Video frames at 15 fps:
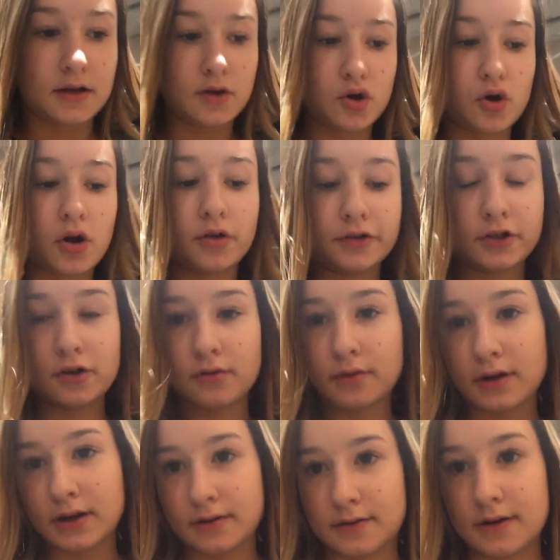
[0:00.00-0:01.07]
Also,
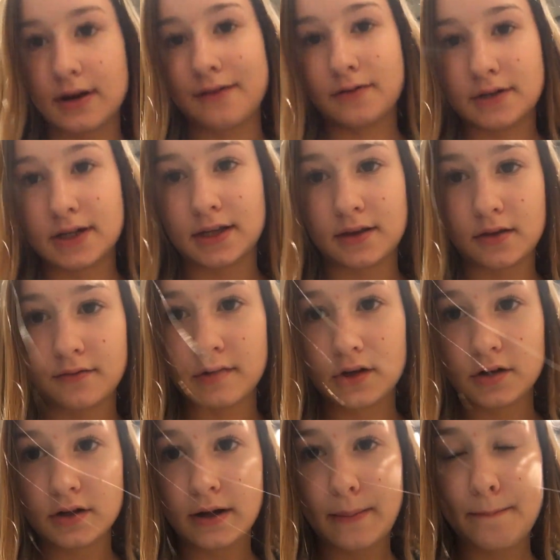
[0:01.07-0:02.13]
never taking the elevator
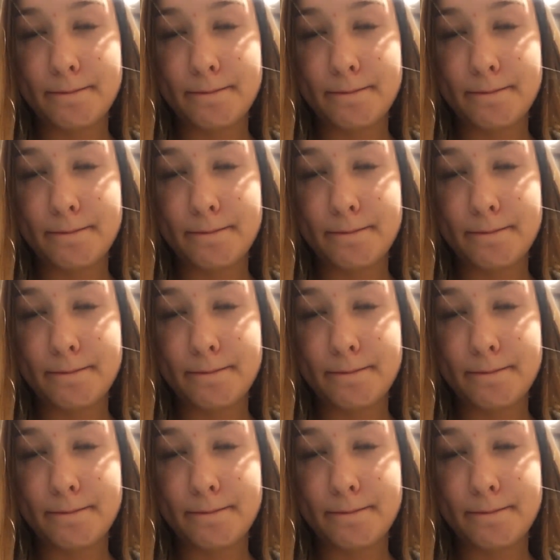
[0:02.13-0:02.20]
again.